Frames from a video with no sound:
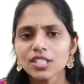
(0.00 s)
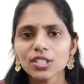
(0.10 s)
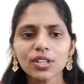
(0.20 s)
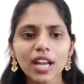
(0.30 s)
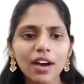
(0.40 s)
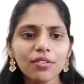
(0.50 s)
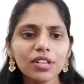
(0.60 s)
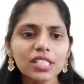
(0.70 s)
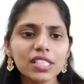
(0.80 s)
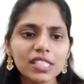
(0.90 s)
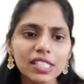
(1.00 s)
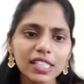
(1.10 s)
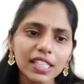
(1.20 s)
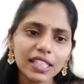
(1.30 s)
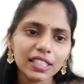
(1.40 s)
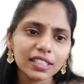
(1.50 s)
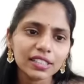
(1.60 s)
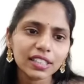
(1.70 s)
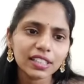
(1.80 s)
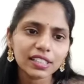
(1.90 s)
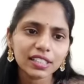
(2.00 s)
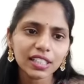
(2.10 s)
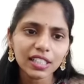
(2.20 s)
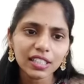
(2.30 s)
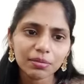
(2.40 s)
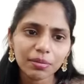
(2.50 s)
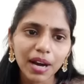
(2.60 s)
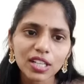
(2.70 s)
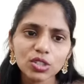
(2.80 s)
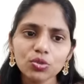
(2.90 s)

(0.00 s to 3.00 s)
So now let us see 16th March